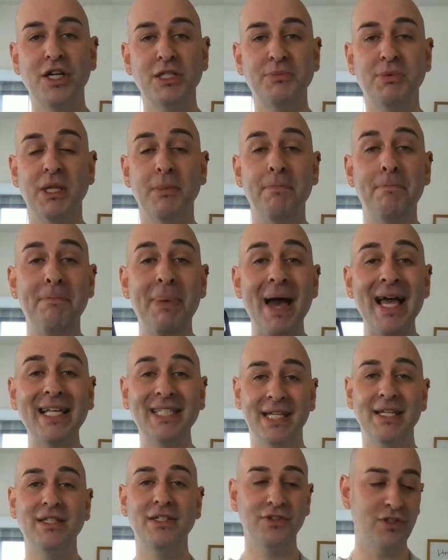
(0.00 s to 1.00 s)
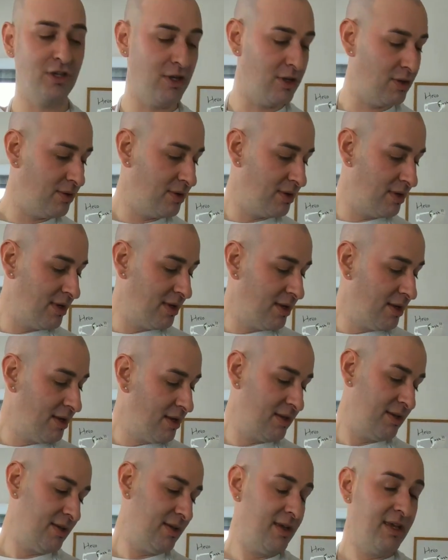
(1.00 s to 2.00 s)
But the best thing to do
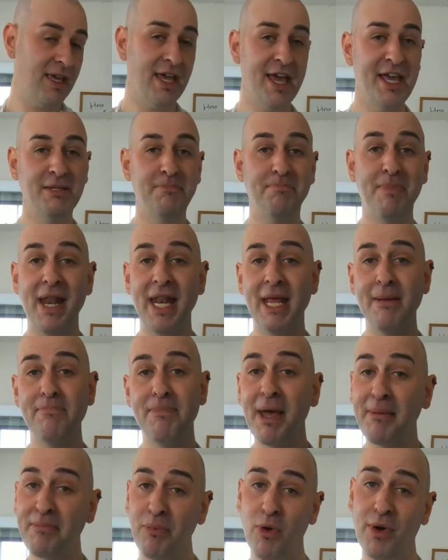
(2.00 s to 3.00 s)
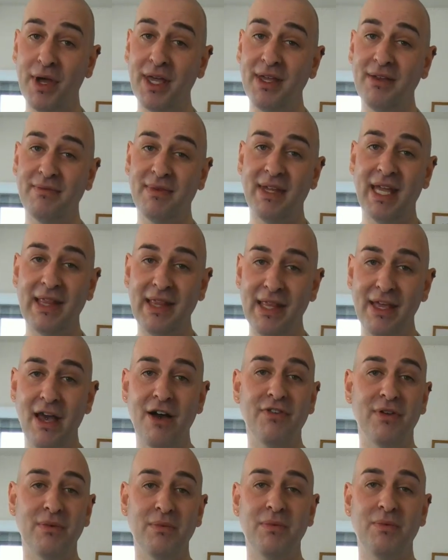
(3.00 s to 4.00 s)
is Billy Big Boy in the
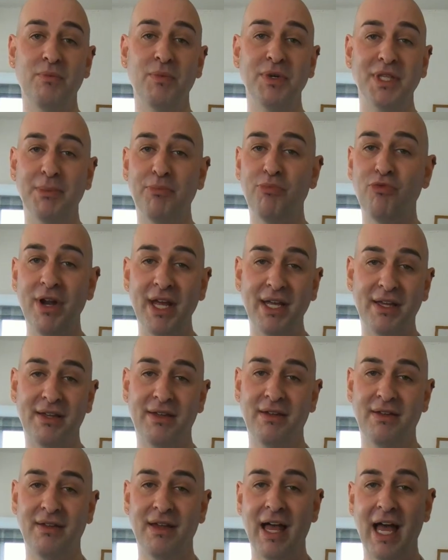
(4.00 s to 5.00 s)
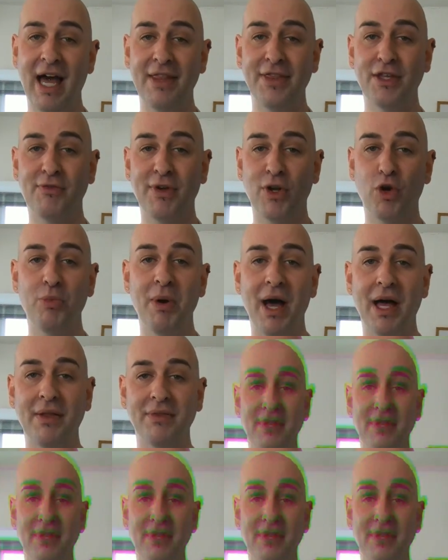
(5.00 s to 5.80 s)
oven with the brick and the griddle pan.